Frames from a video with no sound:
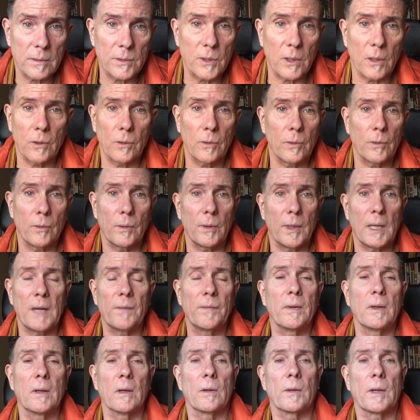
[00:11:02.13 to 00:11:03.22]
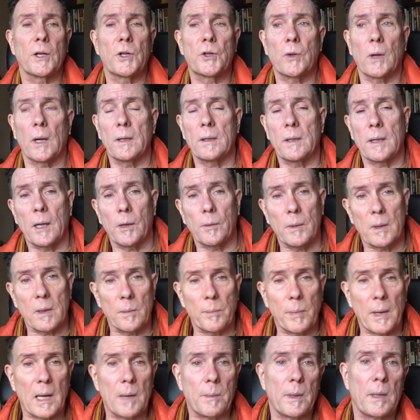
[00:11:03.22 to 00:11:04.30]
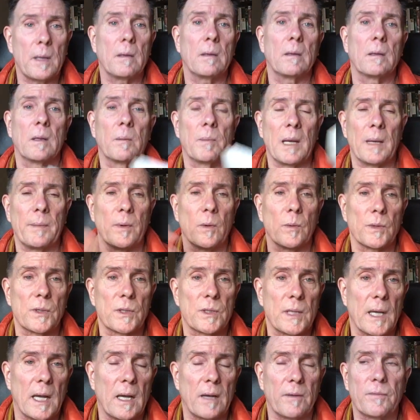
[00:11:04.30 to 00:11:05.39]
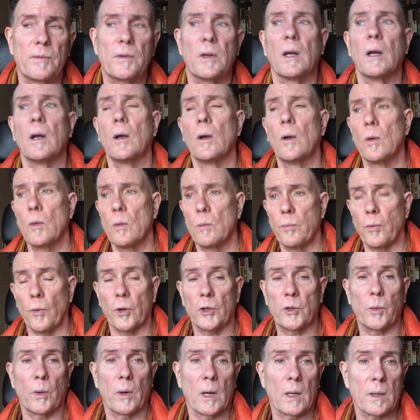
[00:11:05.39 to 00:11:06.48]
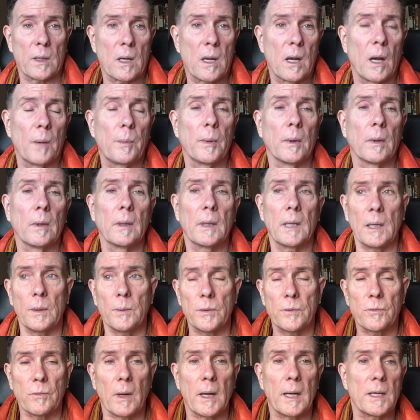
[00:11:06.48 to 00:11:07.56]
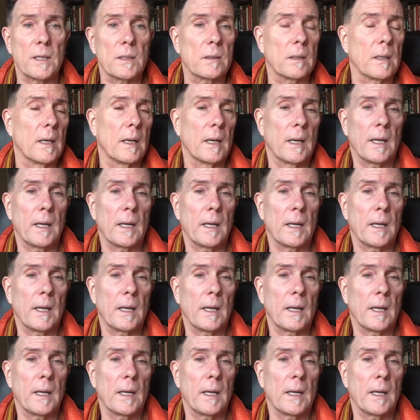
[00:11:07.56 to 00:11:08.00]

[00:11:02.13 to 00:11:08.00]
So even though they tried to get rid of the baby was saved, brought to another couple. He was raised.